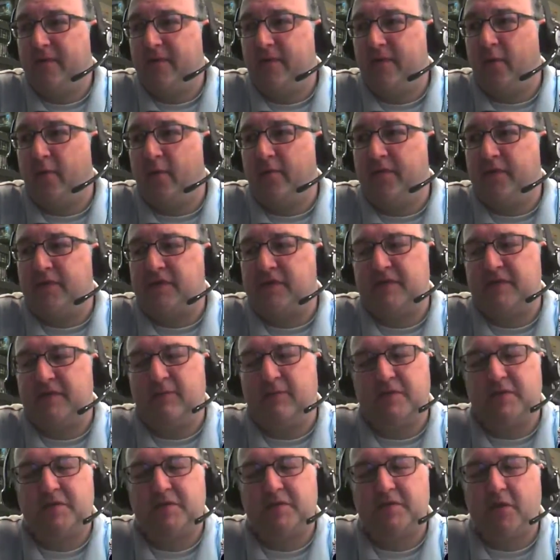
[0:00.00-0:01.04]
It
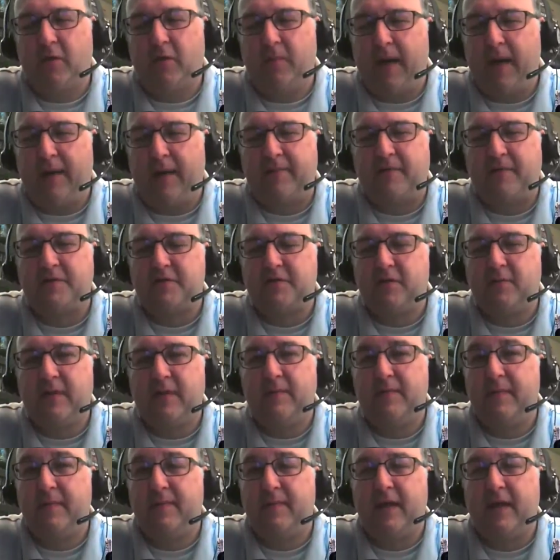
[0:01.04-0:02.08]
was so popular, so
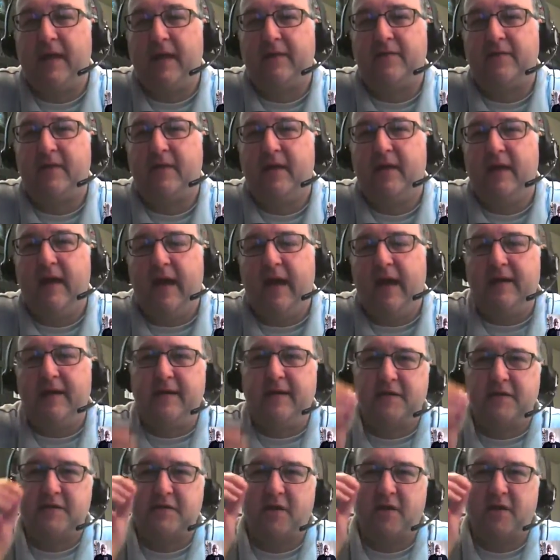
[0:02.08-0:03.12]
many people had it, and
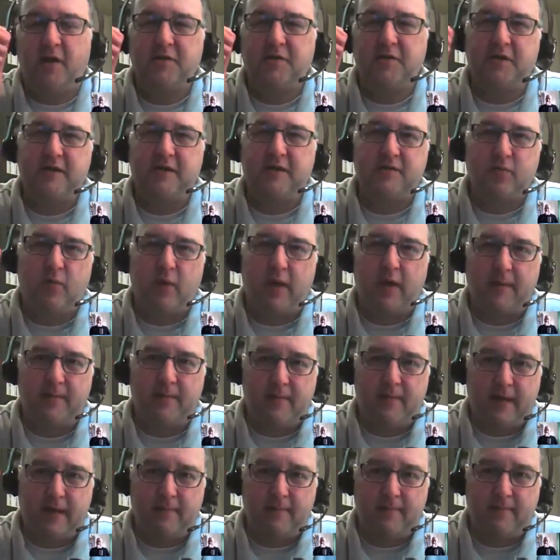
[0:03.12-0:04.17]
nostalgia is
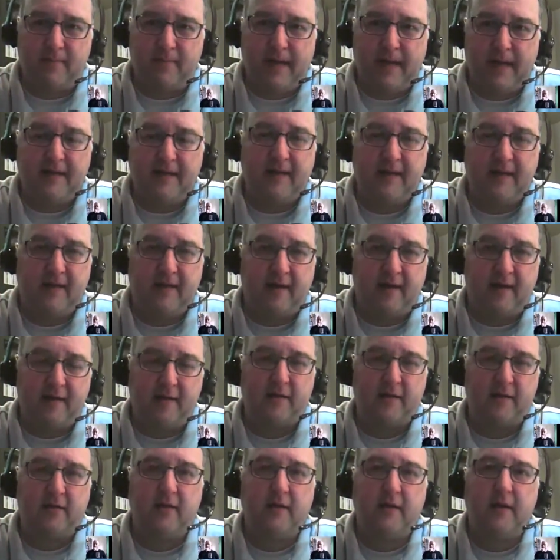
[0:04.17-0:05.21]
what I'm banking on here.